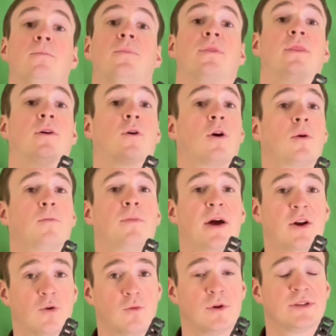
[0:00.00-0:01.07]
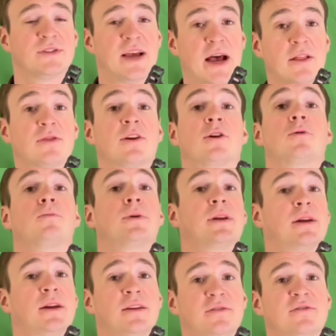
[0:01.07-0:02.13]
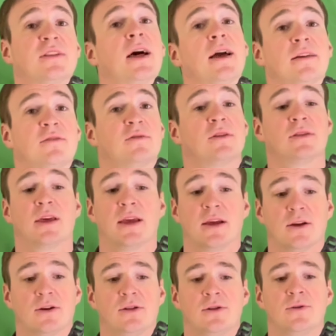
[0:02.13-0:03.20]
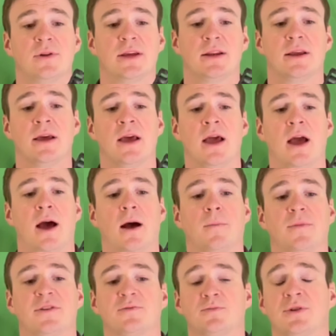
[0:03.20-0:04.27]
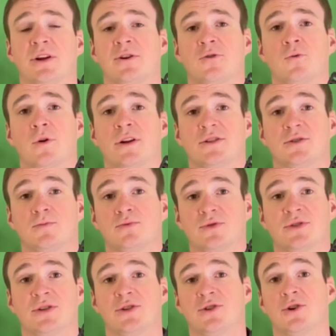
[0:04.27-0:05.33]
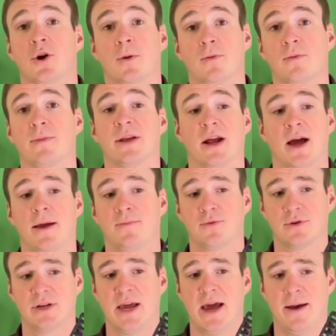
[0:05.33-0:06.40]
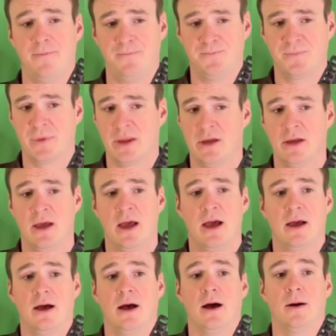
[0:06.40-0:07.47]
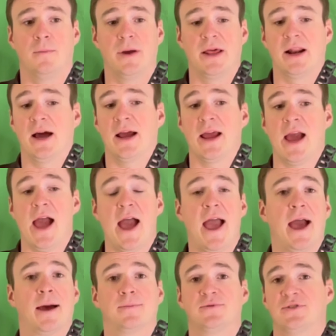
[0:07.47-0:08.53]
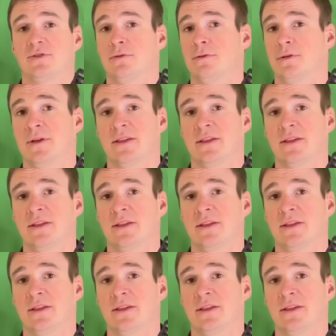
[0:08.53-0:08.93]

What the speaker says: There are better ones out there, but it is nice that they include it. This particular one is a Precision Armament Hyper Tap, and I absolutely